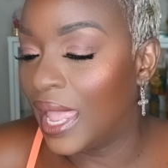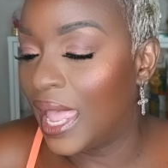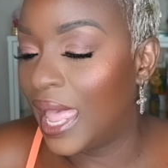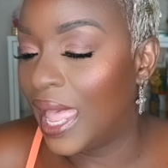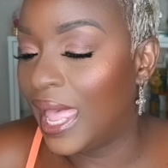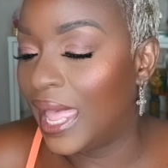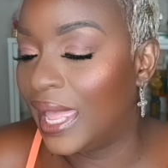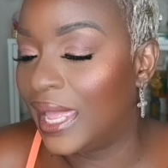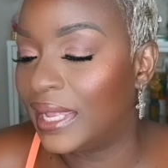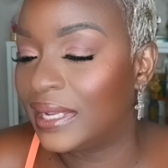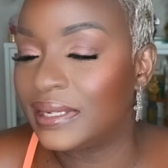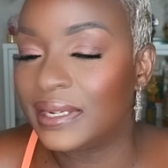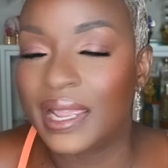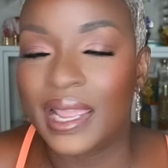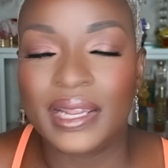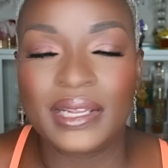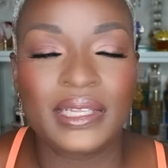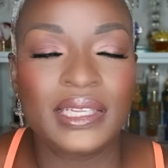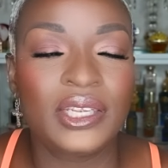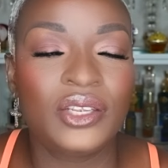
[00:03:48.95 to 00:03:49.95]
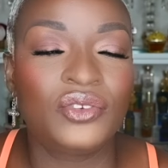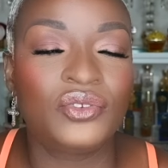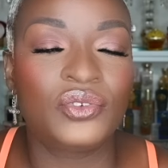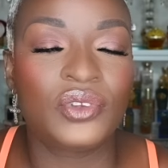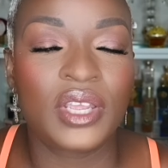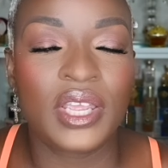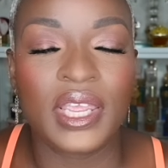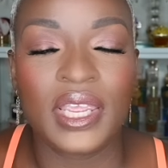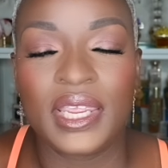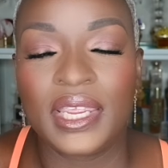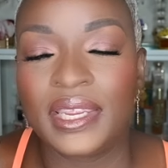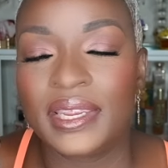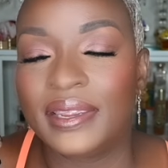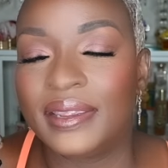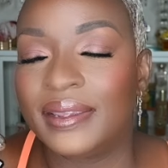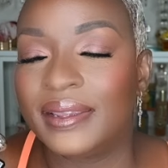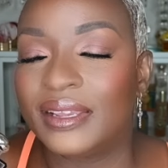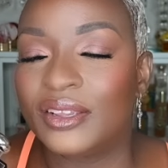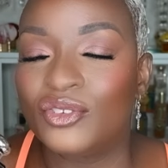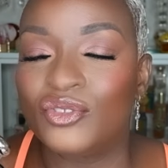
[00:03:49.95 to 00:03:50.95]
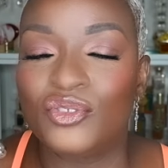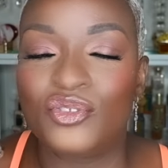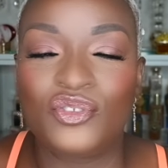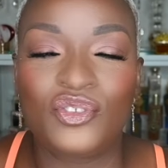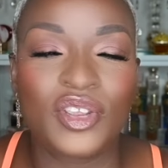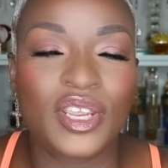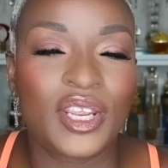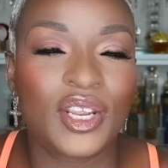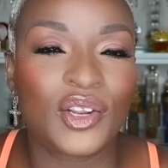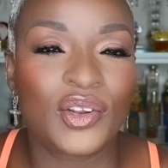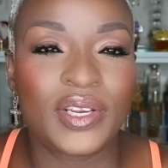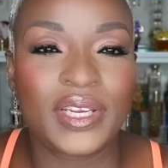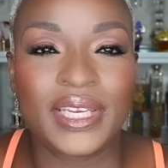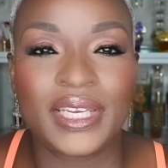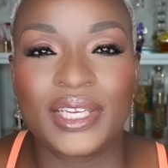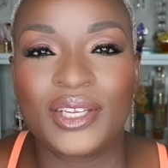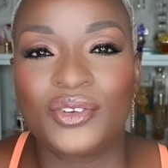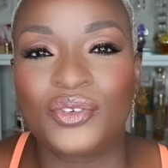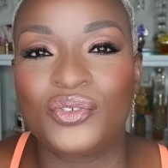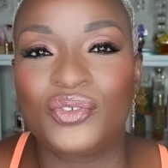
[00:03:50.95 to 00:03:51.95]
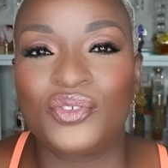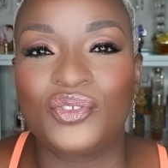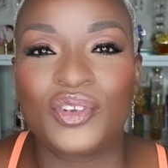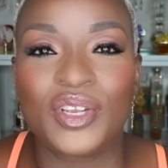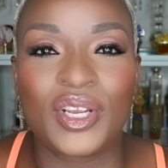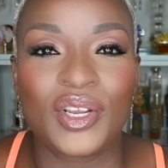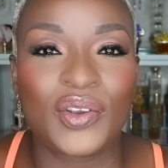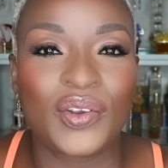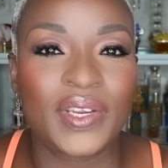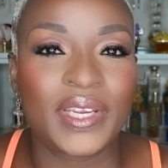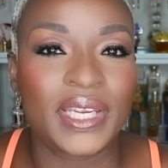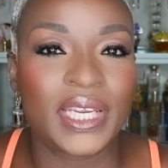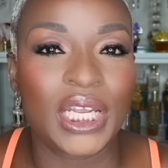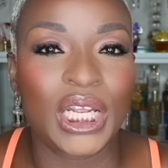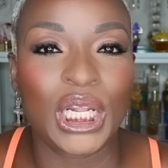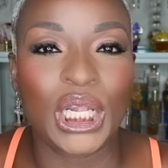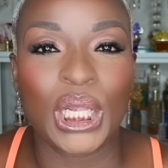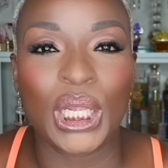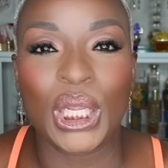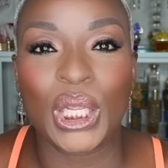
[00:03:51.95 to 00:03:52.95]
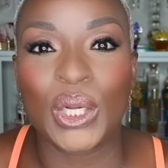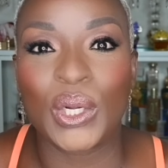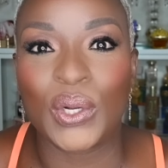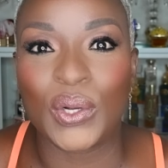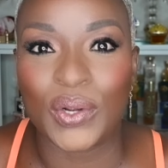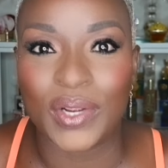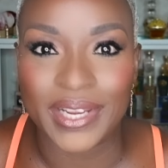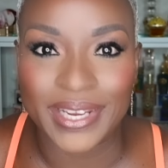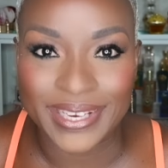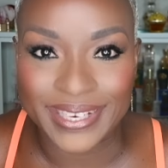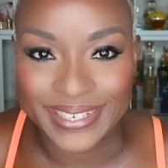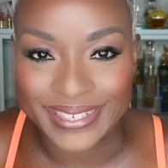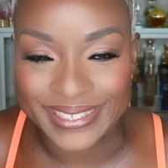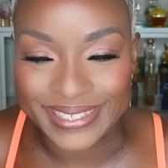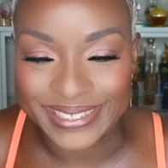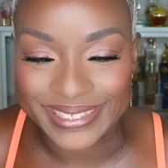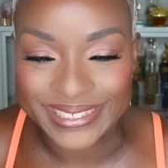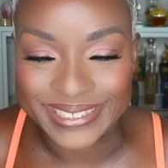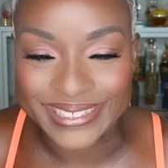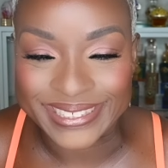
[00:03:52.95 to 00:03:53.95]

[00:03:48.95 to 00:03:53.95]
And I leave a very, very alluring